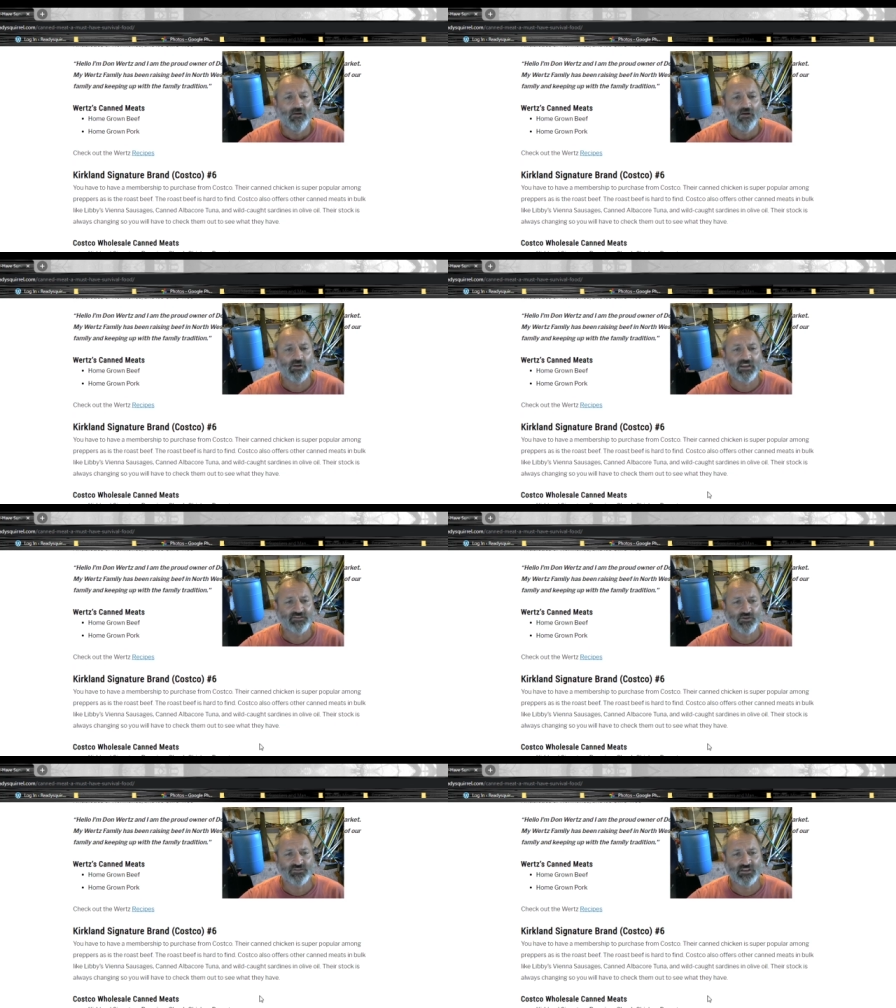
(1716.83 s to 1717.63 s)
Okay,
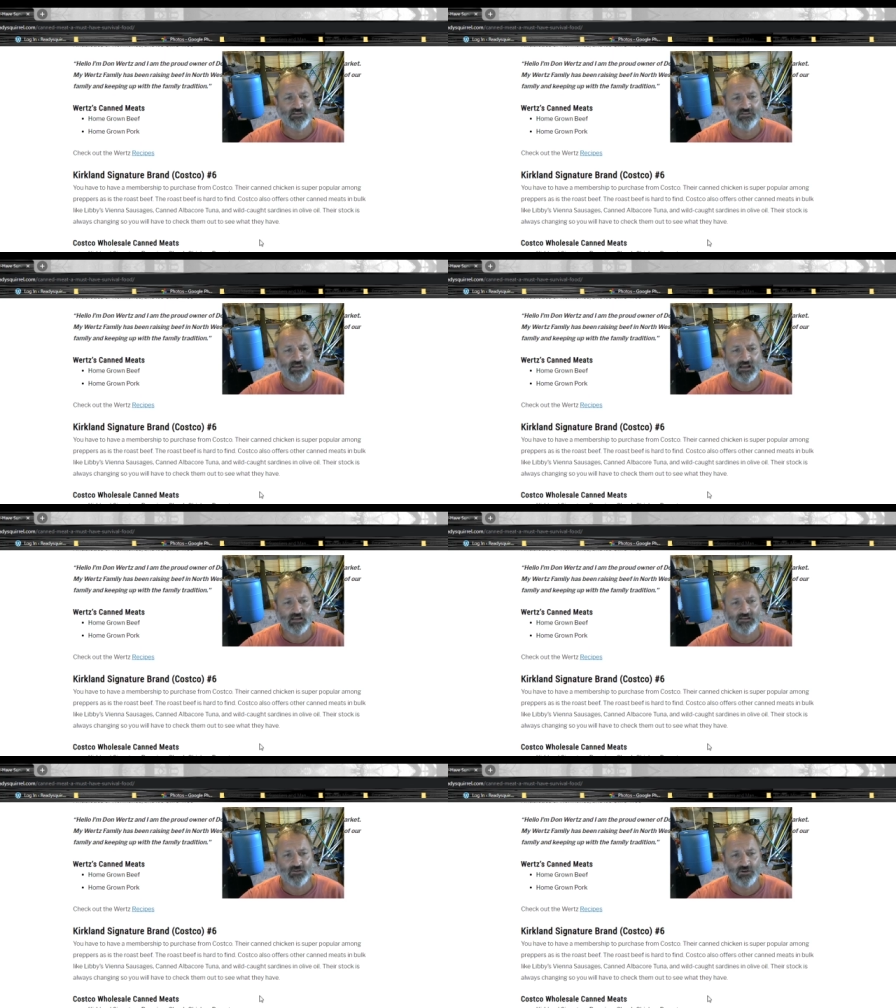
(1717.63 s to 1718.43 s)
so
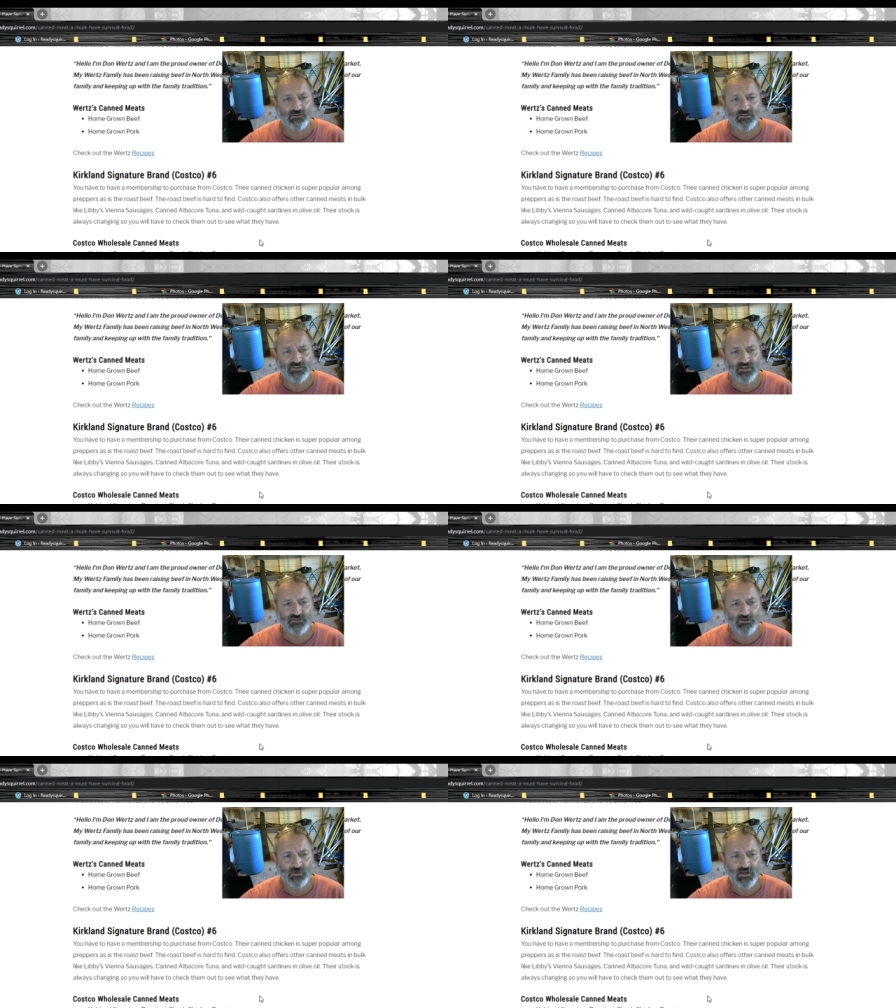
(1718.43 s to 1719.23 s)
uh, Kirkland
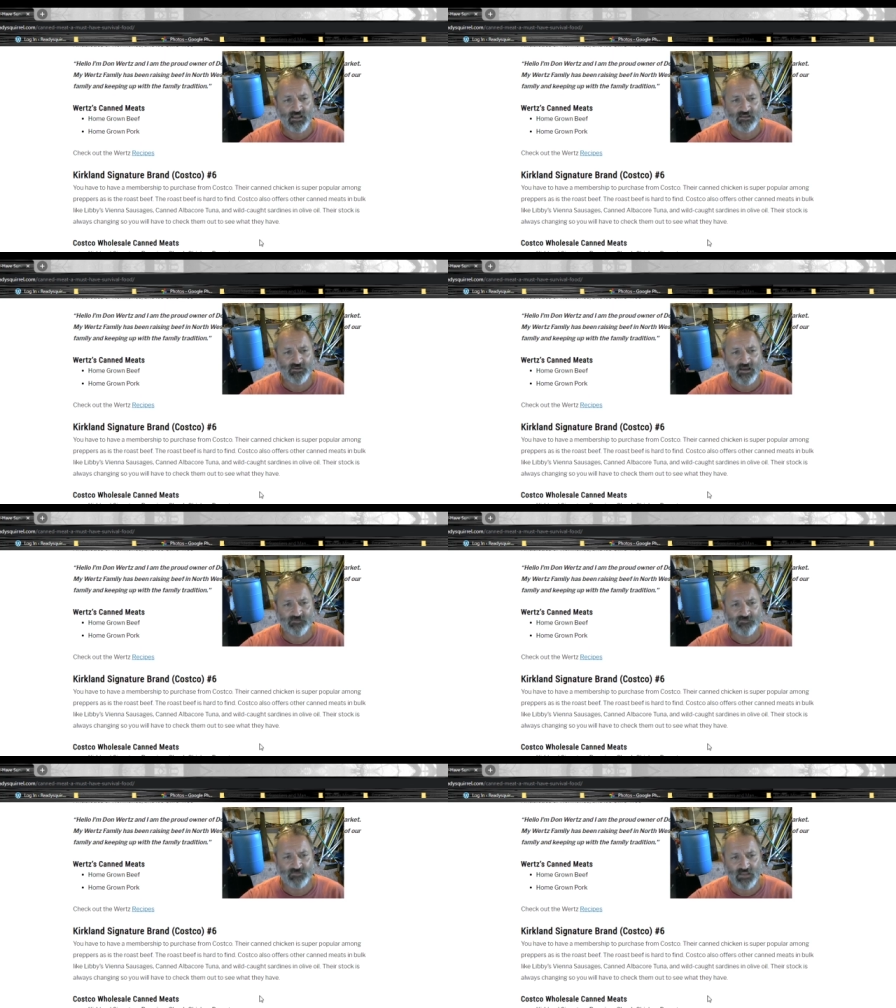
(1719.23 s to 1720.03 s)
Signature brand, you
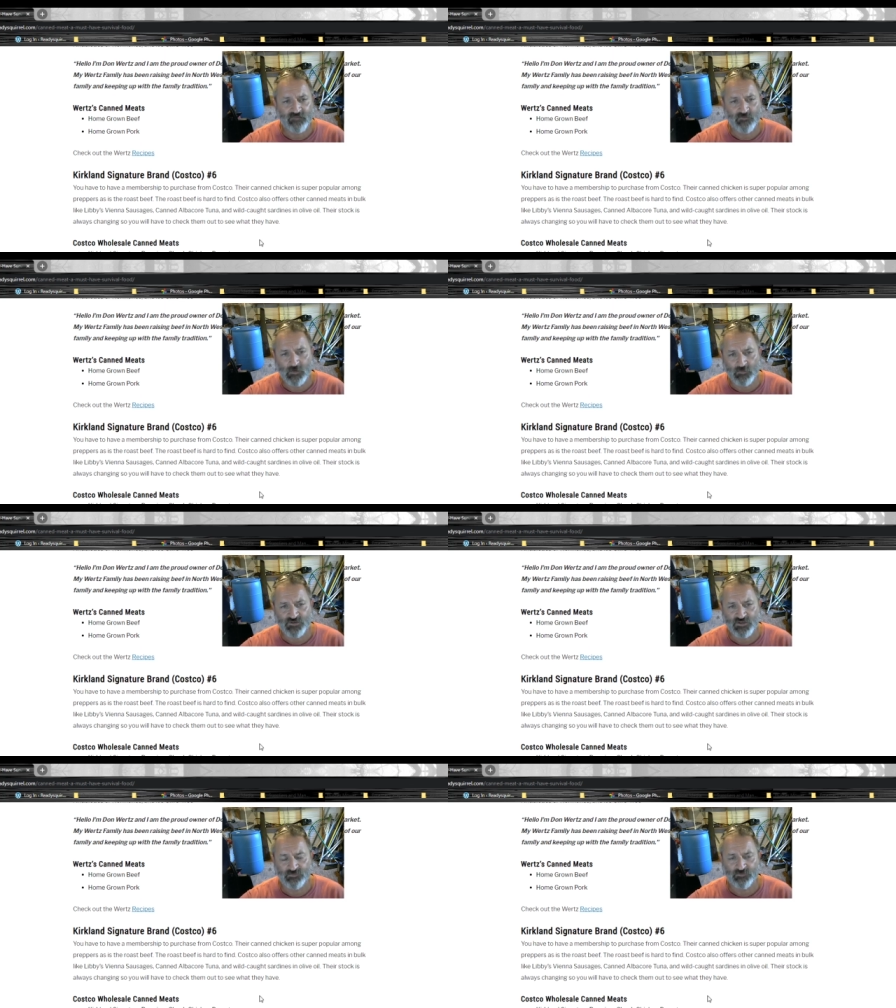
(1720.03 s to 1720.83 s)
have to have a
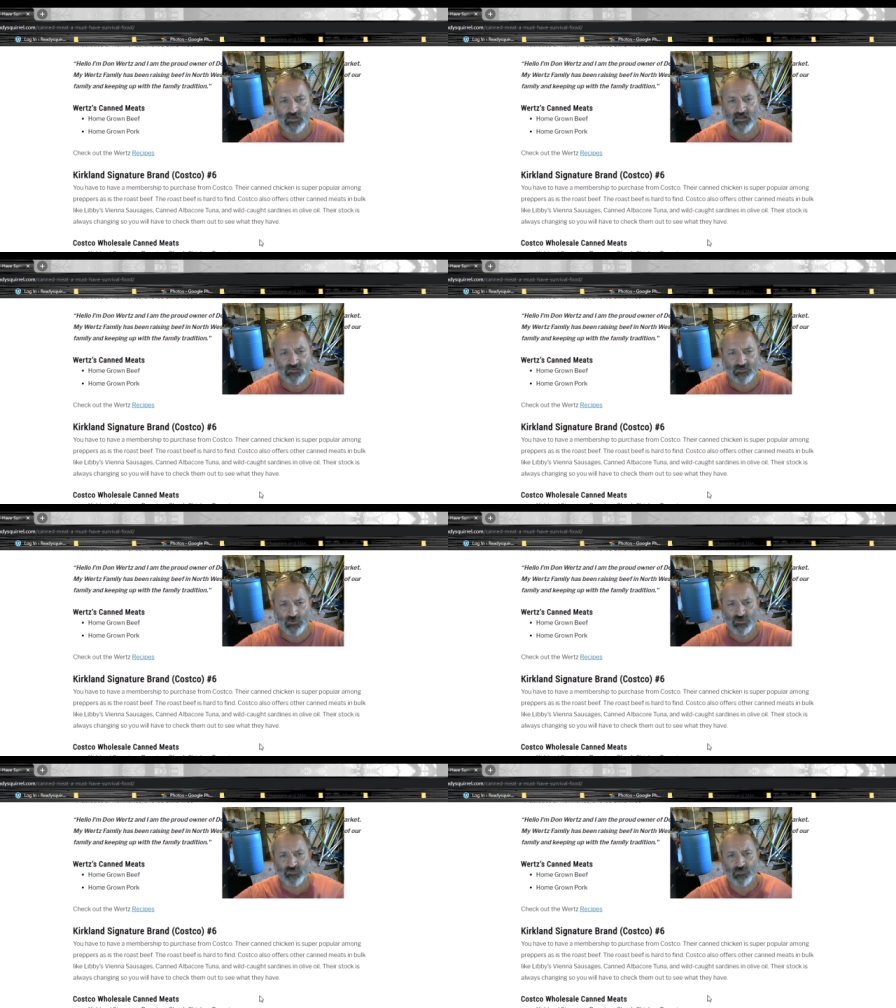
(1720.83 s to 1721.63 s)
membership uh, to
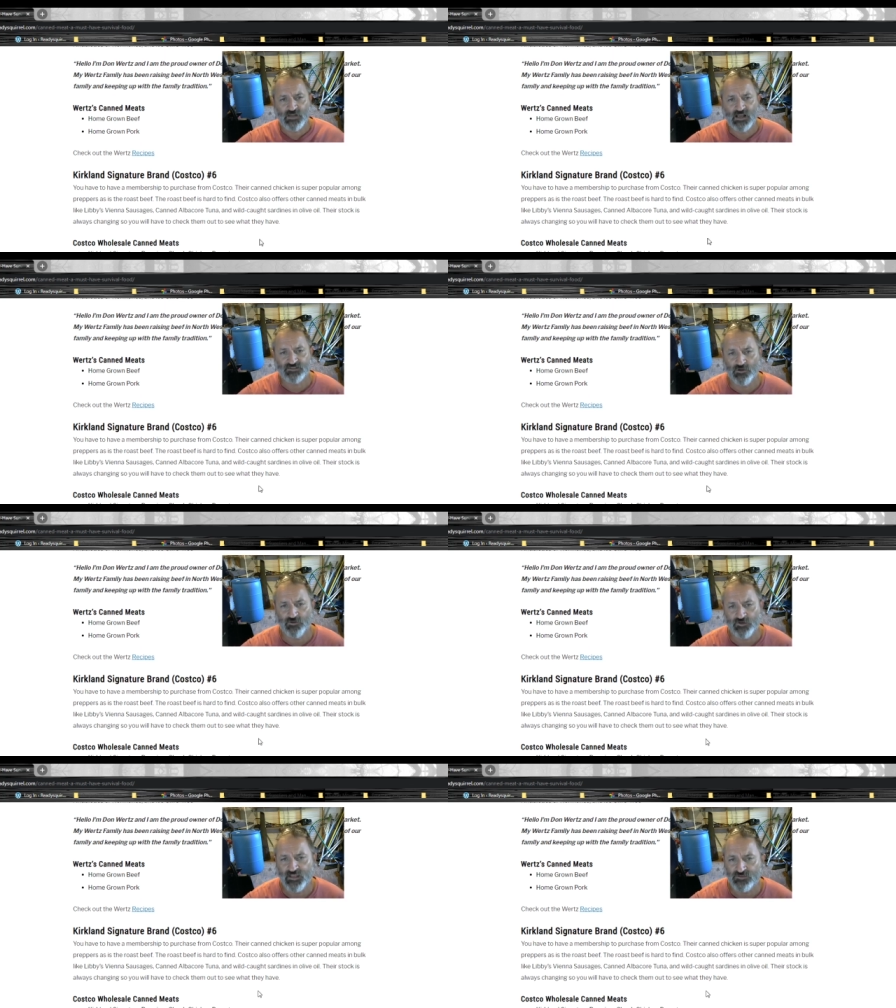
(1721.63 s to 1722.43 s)
purchase from Costco.
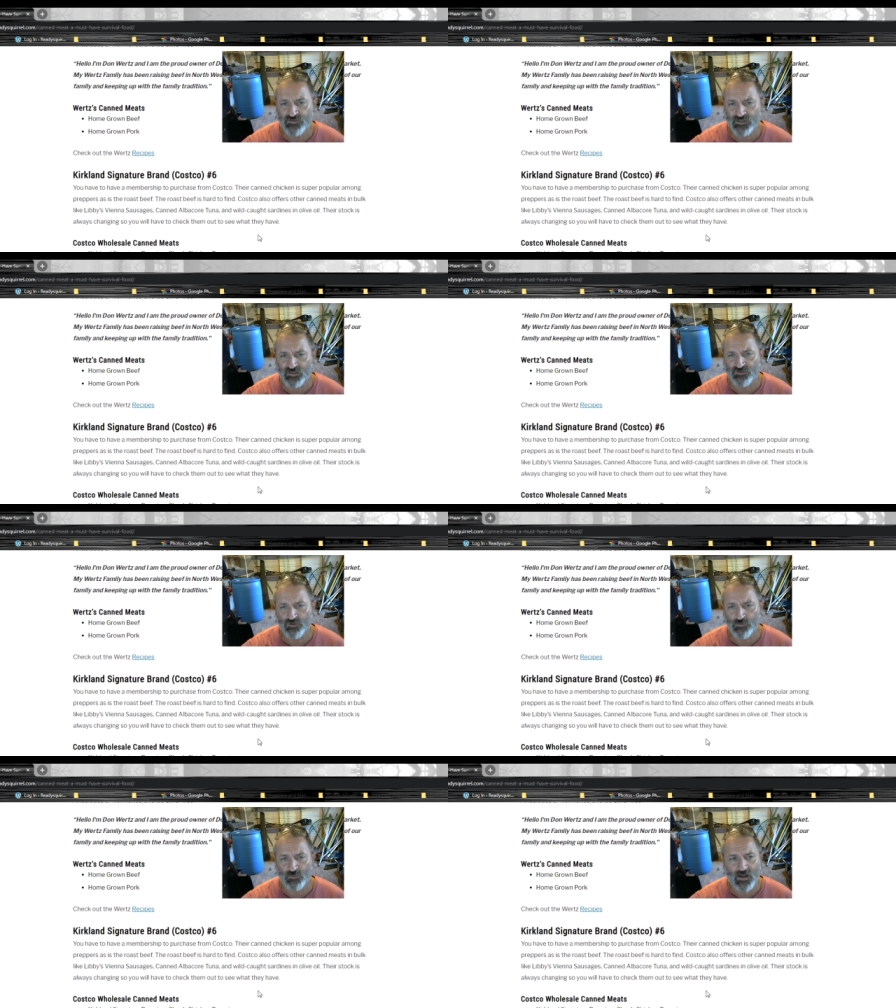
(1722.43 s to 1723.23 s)
Their canned chicken is
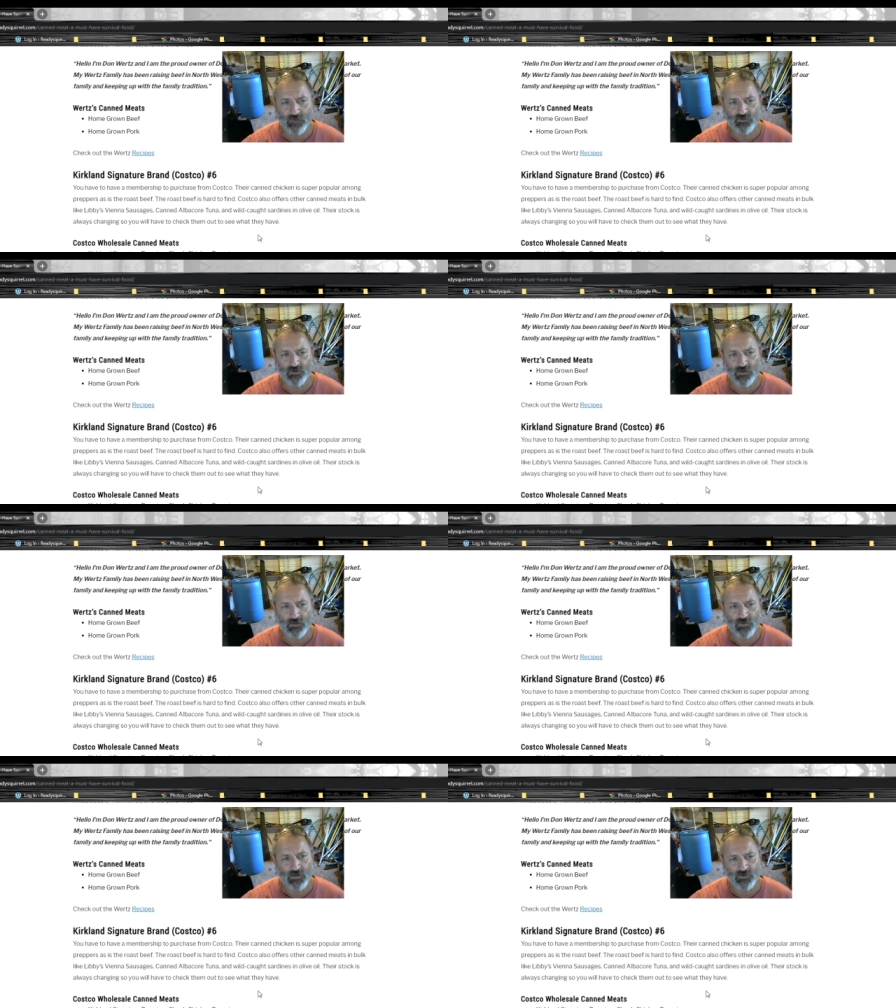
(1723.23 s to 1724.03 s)
super popular
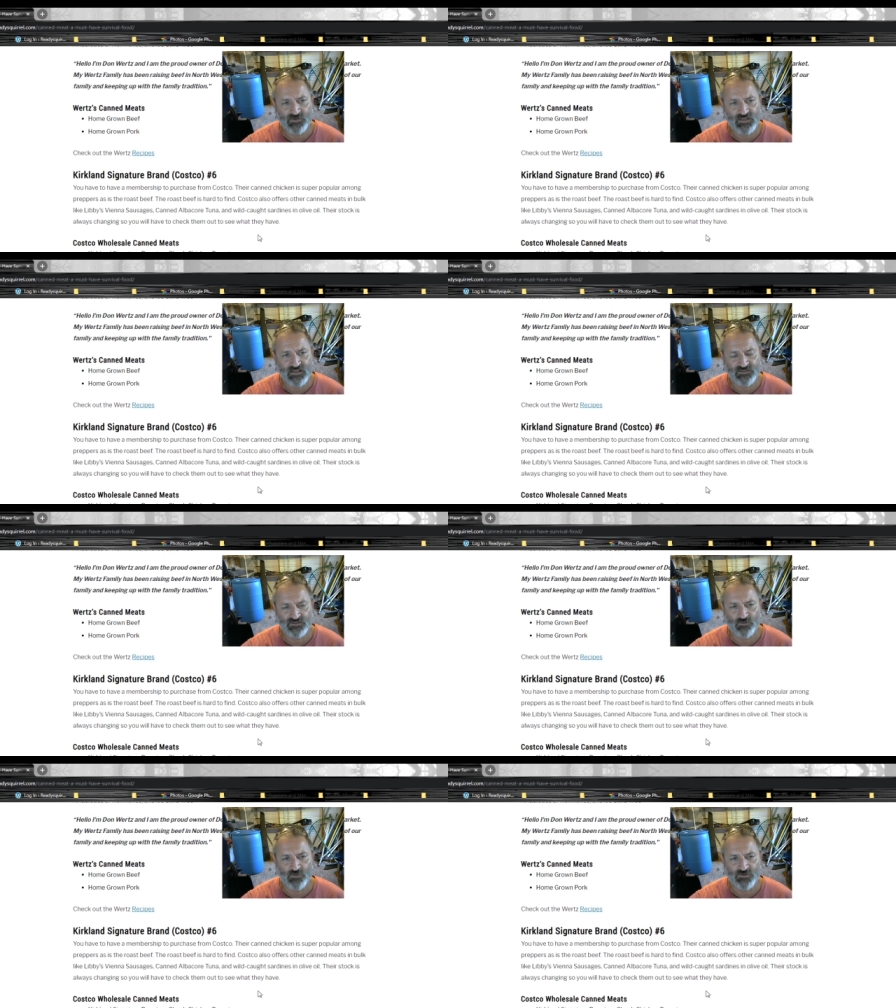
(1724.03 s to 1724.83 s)
among preppers, as
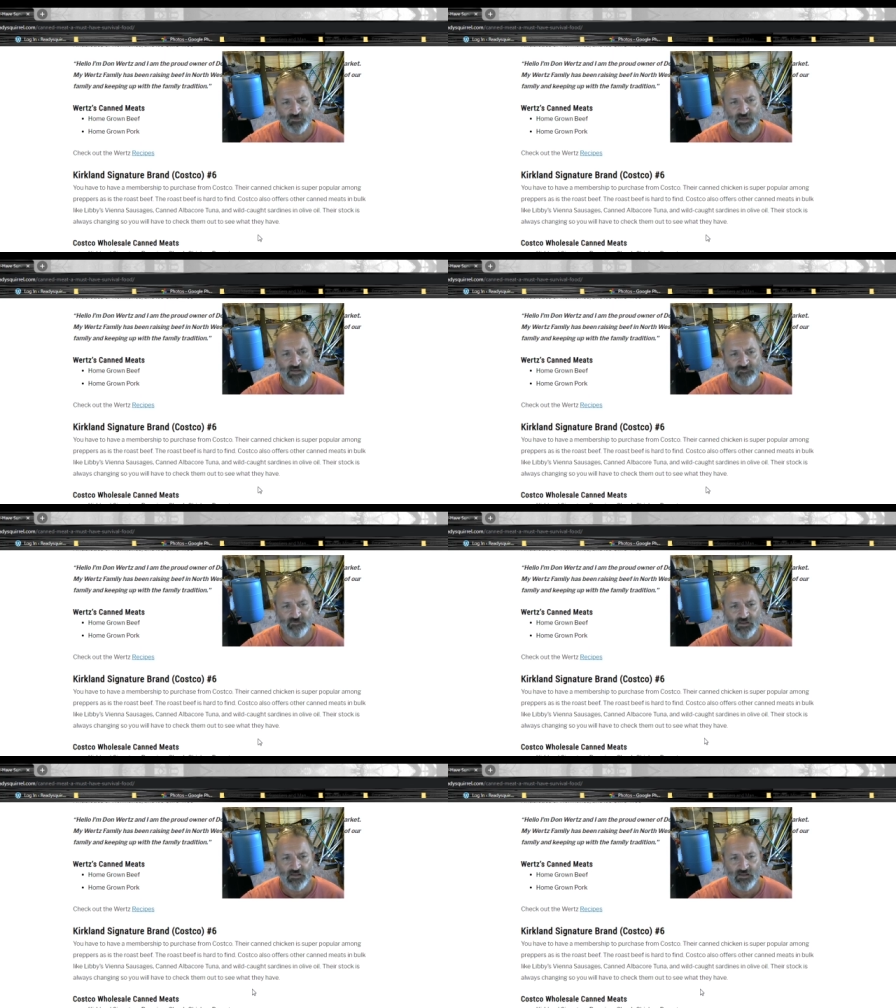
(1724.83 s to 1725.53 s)
is the roast beef.